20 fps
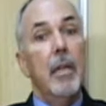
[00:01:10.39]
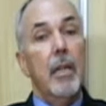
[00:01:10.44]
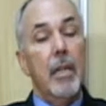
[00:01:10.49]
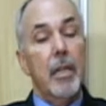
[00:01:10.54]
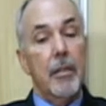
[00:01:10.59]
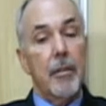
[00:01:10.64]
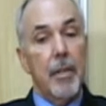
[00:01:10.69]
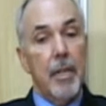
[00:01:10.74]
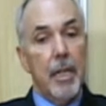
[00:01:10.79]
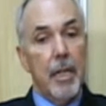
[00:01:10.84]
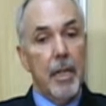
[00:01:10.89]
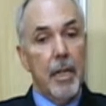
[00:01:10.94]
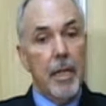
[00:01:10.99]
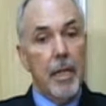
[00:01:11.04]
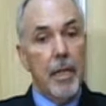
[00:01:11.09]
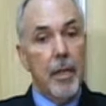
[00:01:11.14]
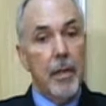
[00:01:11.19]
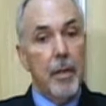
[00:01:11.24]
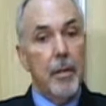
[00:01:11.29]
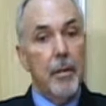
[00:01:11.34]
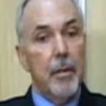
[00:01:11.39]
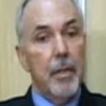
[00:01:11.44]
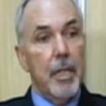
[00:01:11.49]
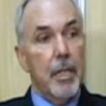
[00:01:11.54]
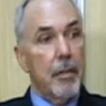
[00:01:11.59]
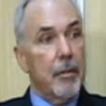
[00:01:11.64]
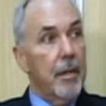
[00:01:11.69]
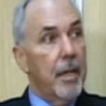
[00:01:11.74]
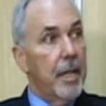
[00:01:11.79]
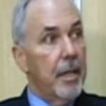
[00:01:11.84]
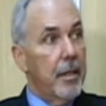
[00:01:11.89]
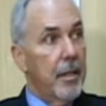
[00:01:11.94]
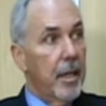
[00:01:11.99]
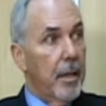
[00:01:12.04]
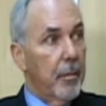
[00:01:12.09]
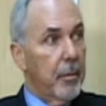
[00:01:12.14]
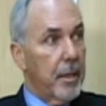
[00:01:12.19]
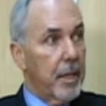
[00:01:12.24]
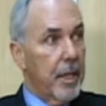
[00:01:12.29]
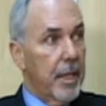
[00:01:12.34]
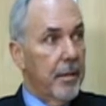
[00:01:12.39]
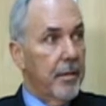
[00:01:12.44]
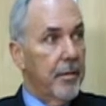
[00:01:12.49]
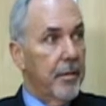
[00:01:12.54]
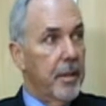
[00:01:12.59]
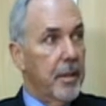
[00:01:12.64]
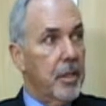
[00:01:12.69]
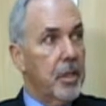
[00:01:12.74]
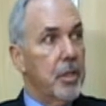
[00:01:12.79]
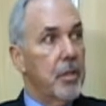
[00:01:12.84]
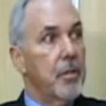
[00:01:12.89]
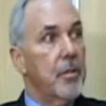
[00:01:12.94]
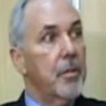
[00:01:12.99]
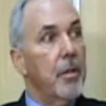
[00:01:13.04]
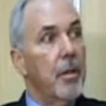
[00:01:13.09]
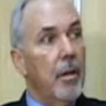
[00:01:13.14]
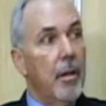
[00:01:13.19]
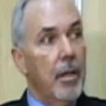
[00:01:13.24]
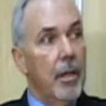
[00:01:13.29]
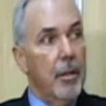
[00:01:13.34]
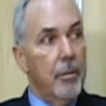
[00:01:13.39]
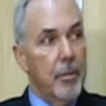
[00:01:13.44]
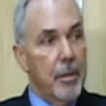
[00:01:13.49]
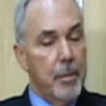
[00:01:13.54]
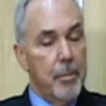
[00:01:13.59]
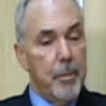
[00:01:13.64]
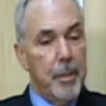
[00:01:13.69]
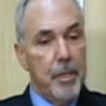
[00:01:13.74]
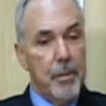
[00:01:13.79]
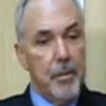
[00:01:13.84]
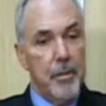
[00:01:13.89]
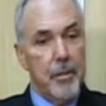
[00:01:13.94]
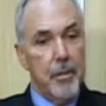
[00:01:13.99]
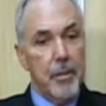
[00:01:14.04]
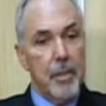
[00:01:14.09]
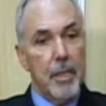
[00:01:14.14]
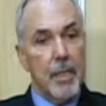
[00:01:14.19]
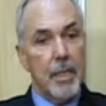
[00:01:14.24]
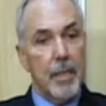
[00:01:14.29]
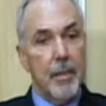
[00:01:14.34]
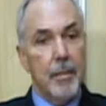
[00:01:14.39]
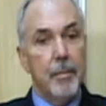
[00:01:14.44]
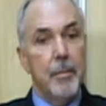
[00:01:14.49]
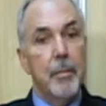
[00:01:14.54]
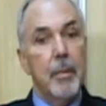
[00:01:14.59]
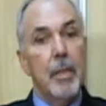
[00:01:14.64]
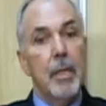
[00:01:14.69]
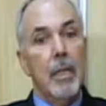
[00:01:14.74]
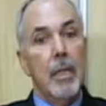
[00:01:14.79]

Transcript: integrated I/O, integrated networking functions, all on one piece of silicon.